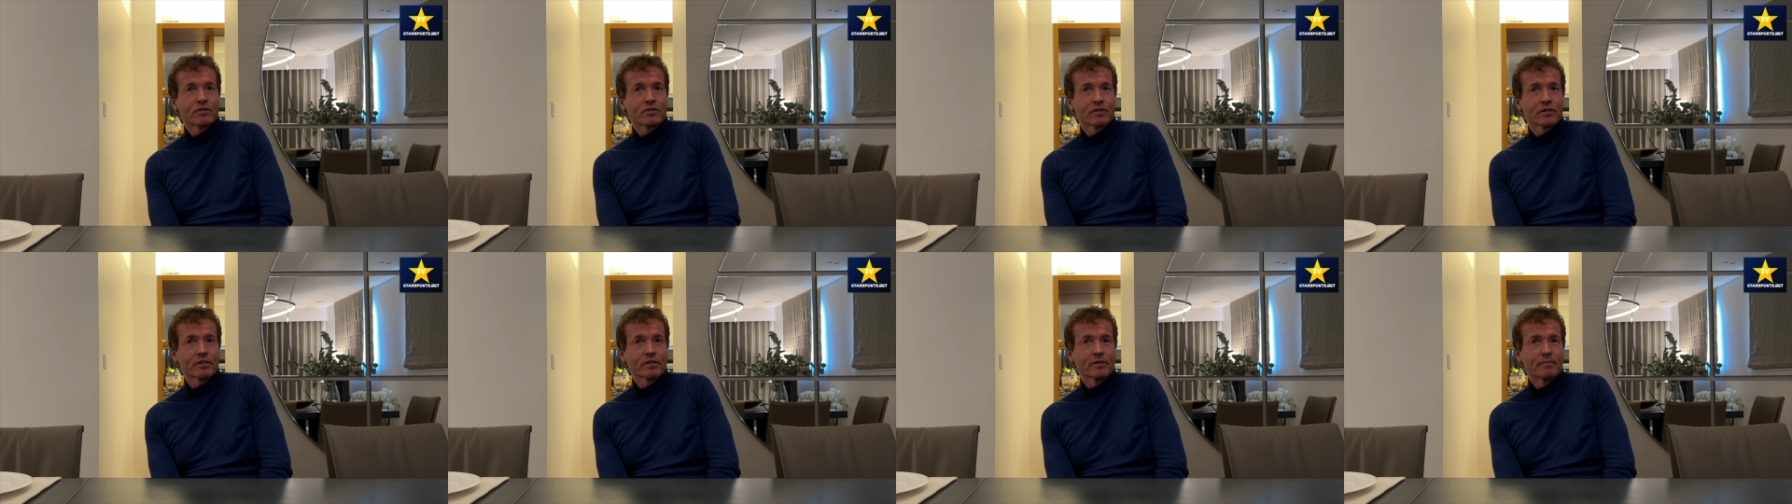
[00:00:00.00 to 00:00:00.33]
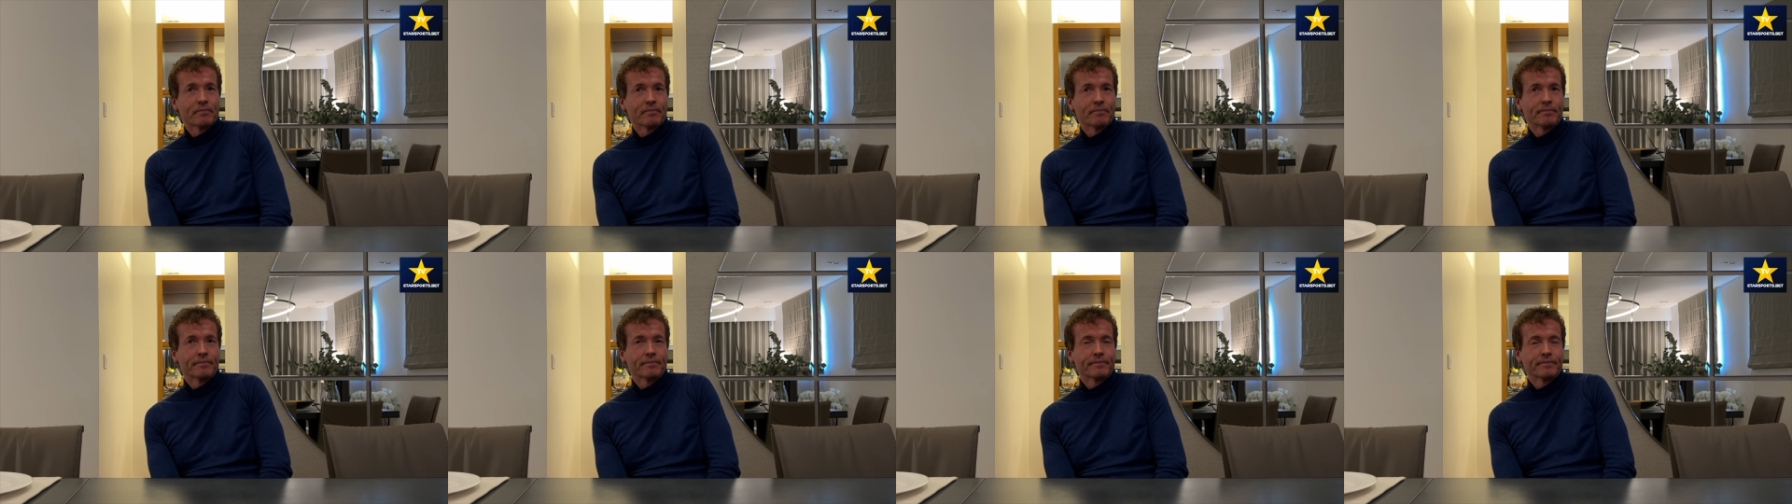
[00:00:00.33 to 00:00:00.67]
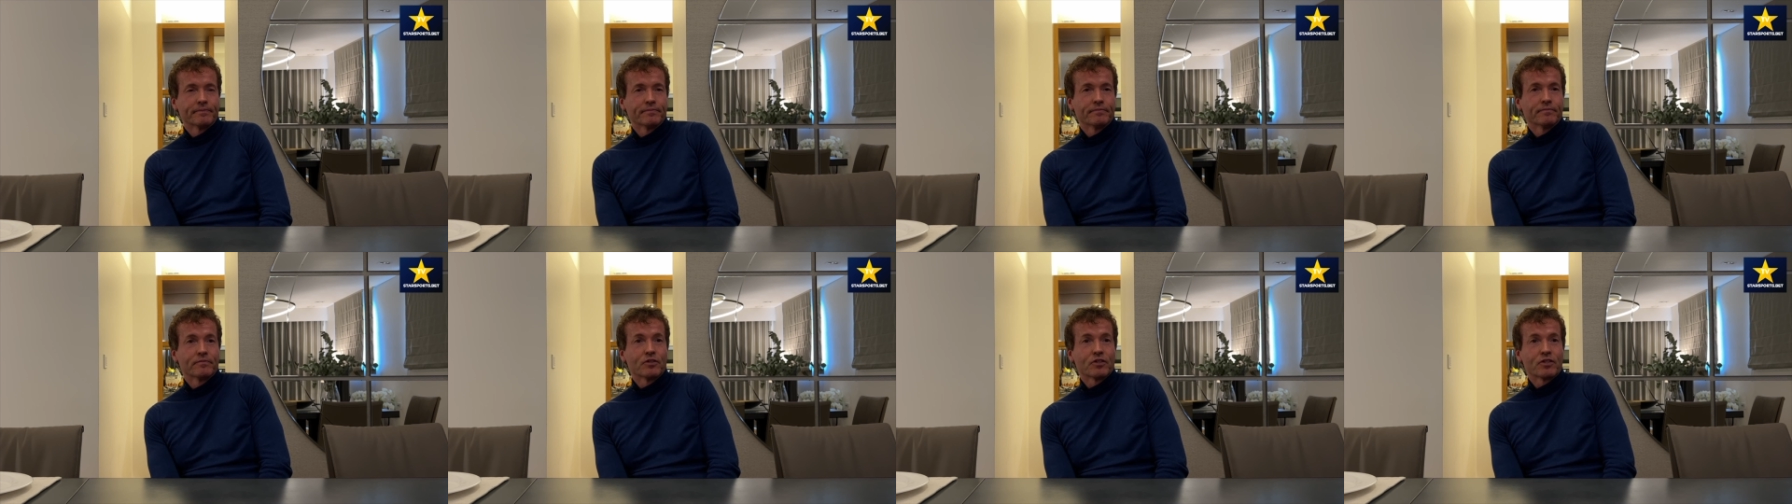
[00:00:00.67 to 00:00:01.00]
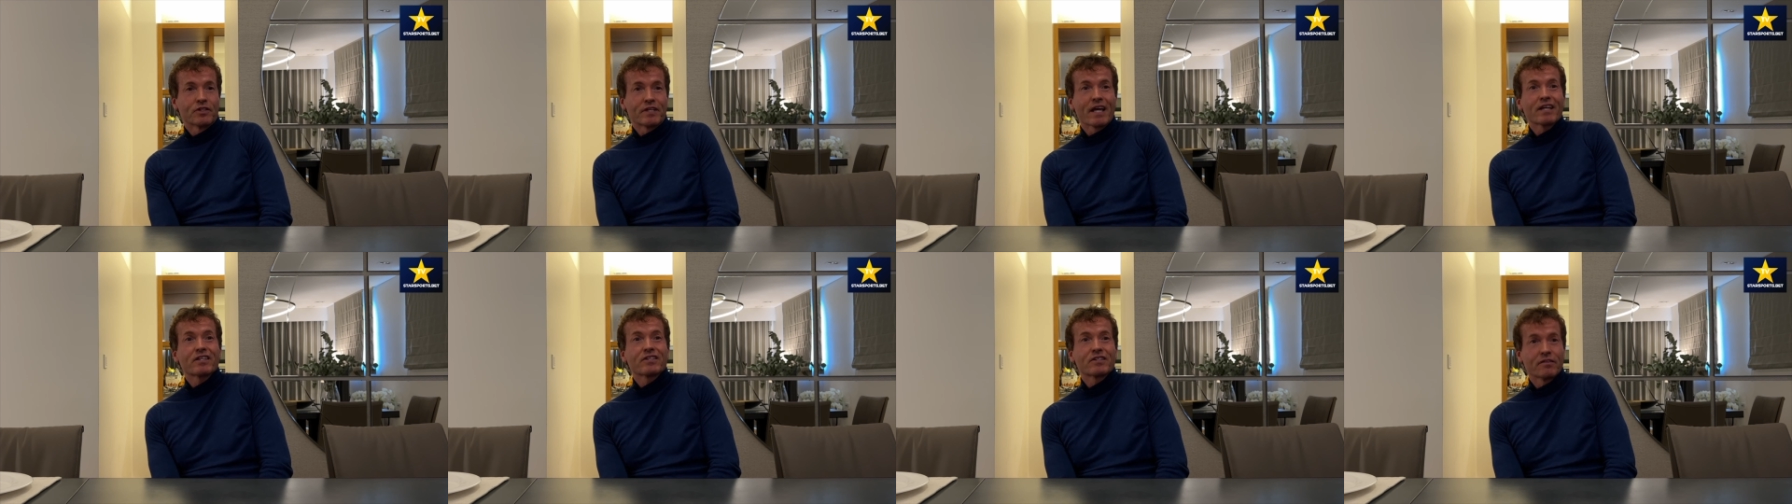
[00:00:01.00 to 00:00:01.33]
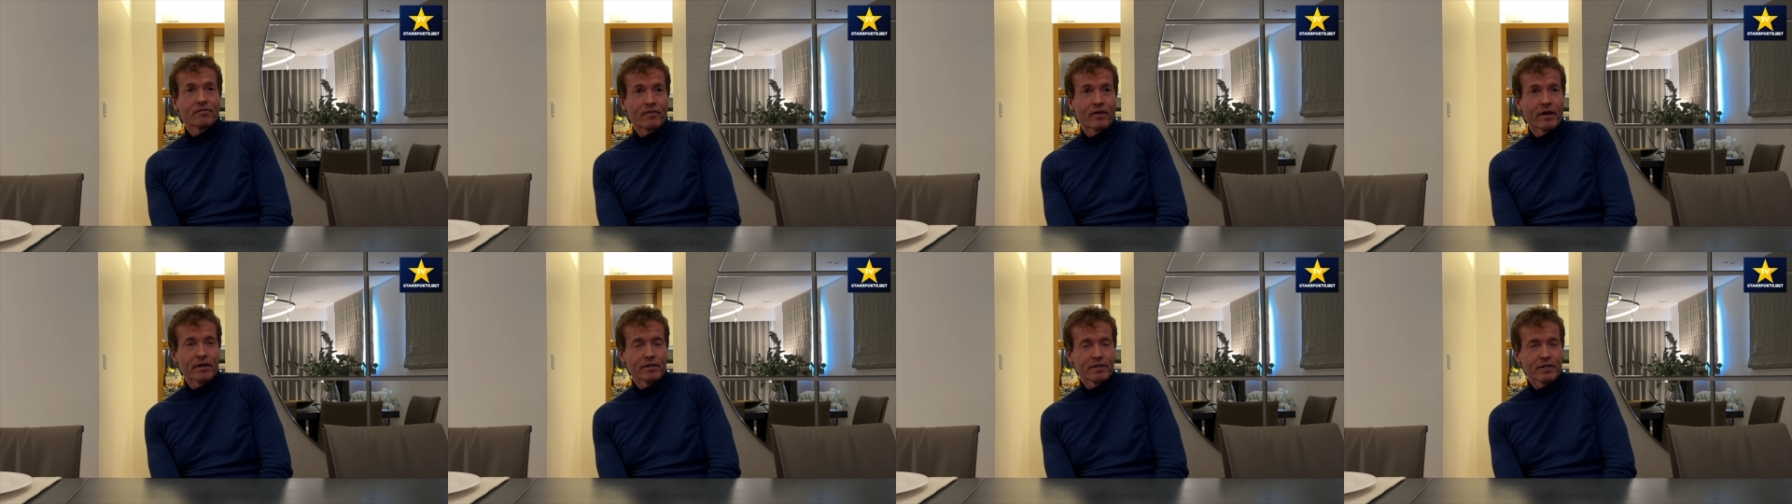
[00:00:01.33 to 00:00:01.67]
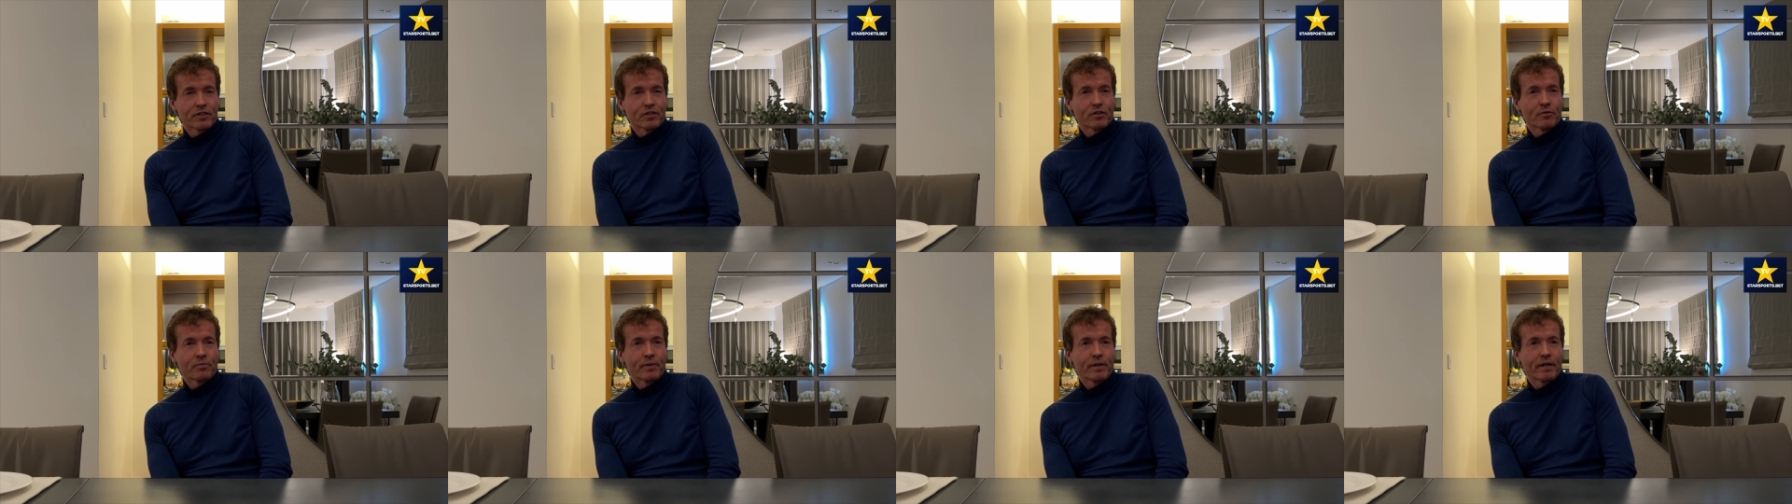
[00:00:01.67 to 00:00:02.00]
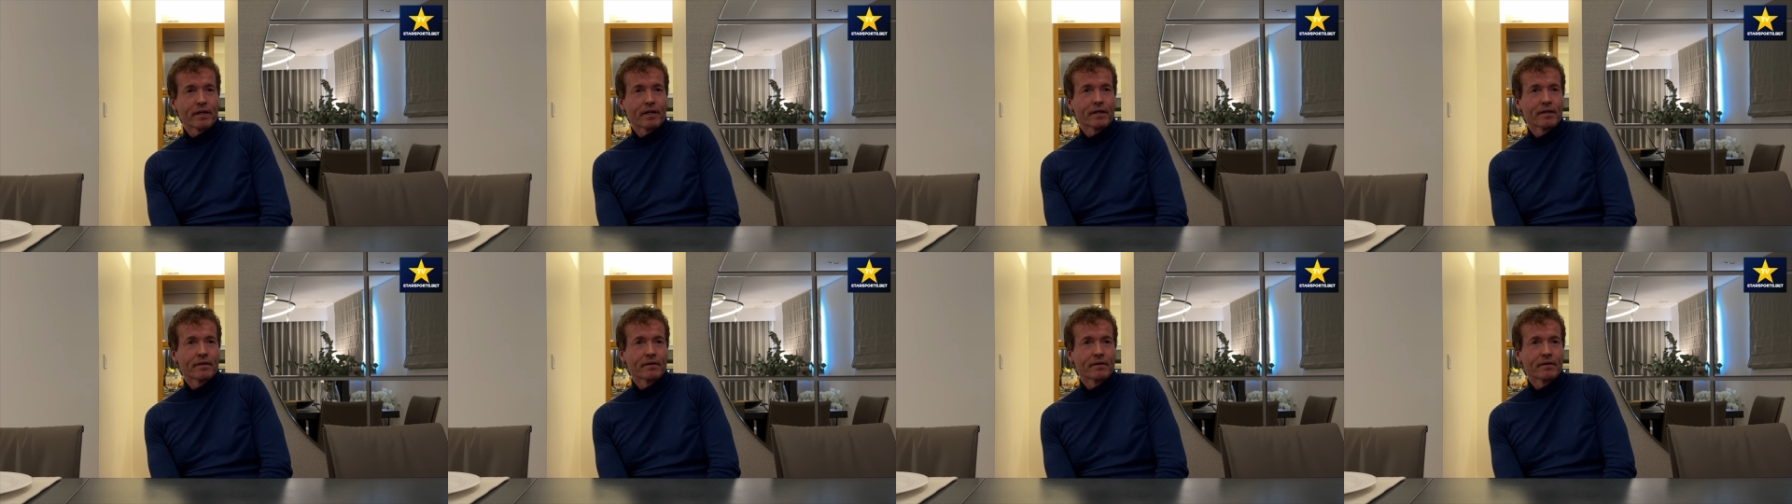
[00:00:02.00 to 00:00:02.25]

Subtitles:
to testify and disappear.